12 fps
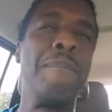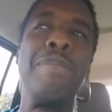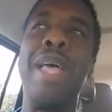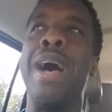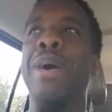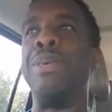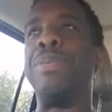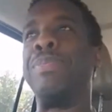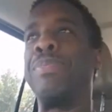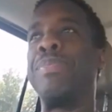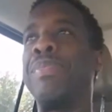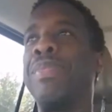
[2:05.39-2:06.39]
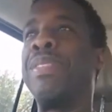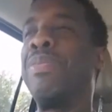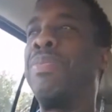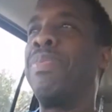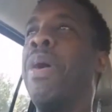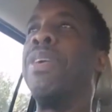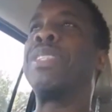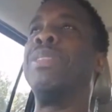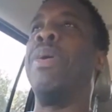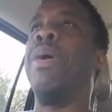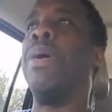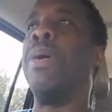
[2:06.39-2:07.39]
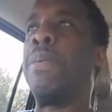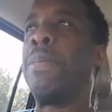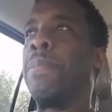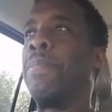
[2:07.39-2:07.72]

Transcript: Now, first of all,